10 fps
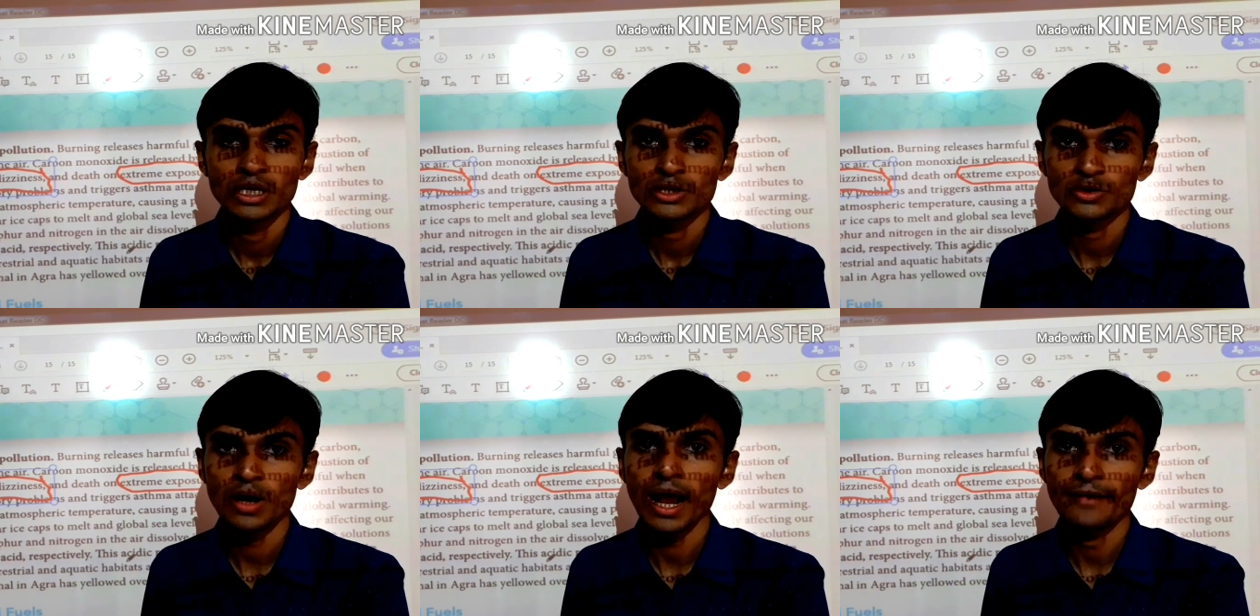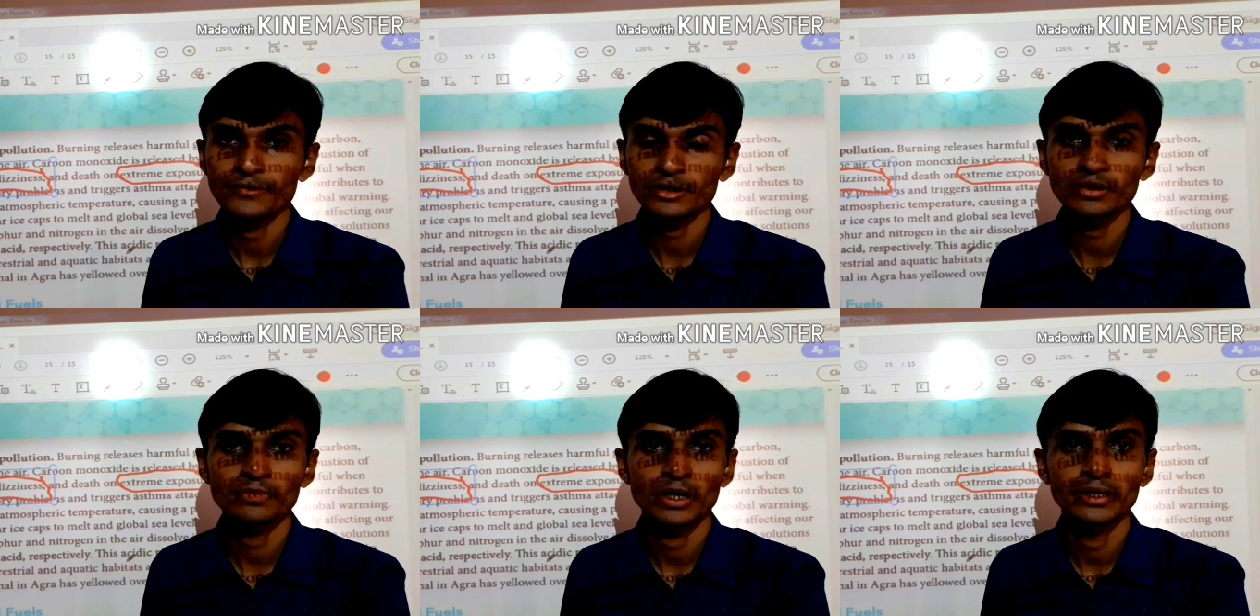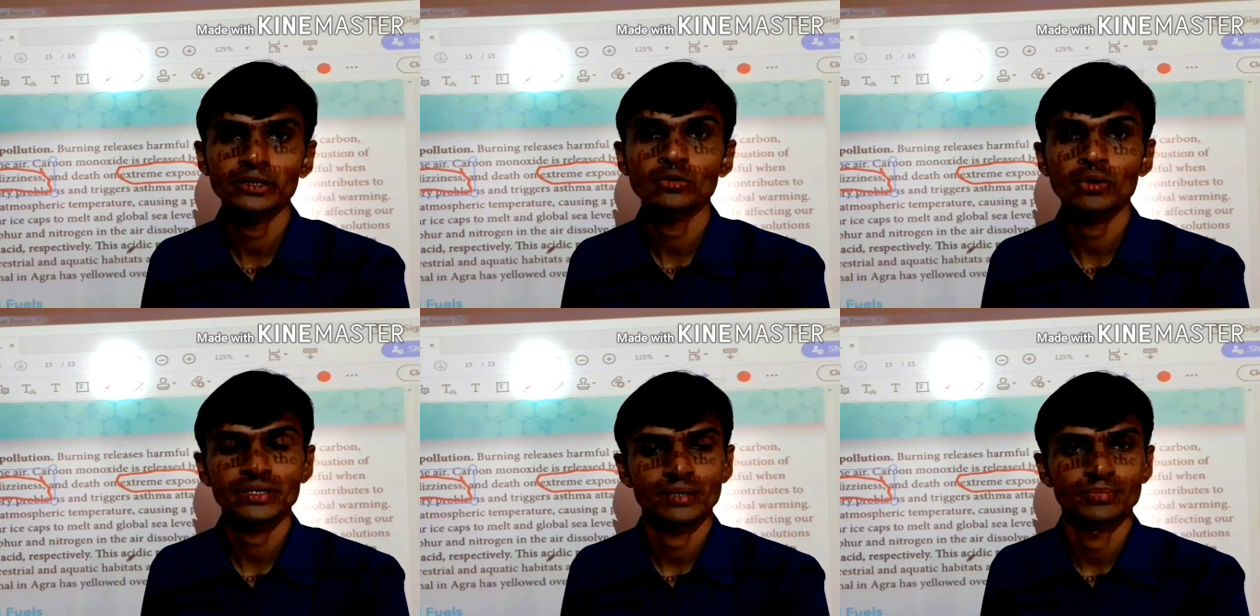so after the burning
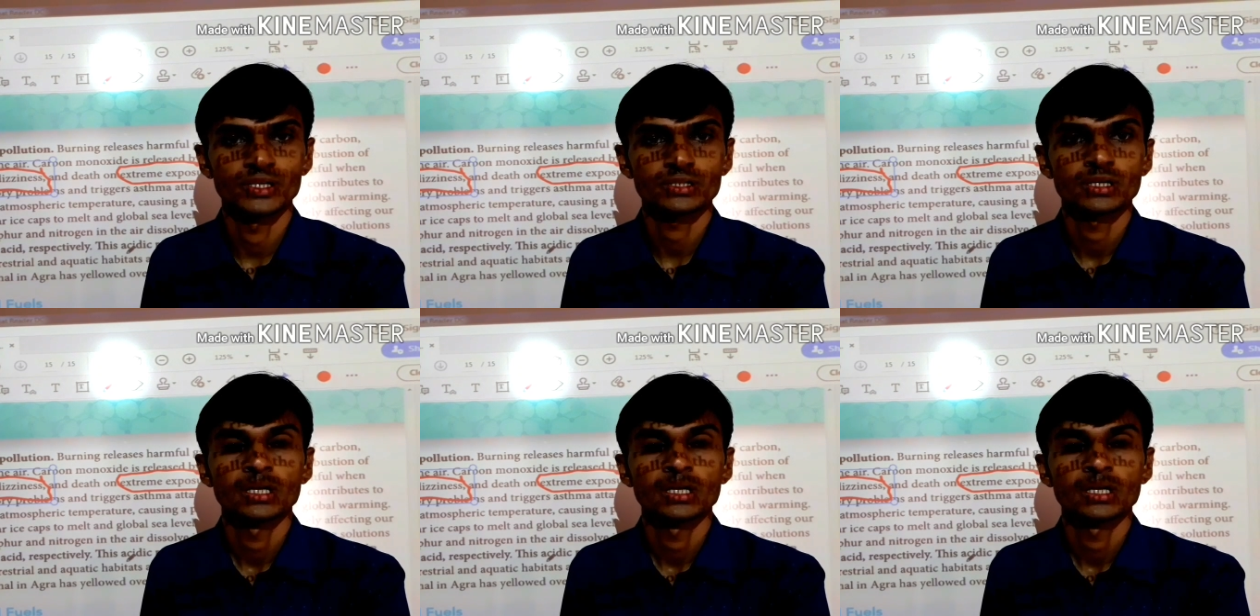what happens?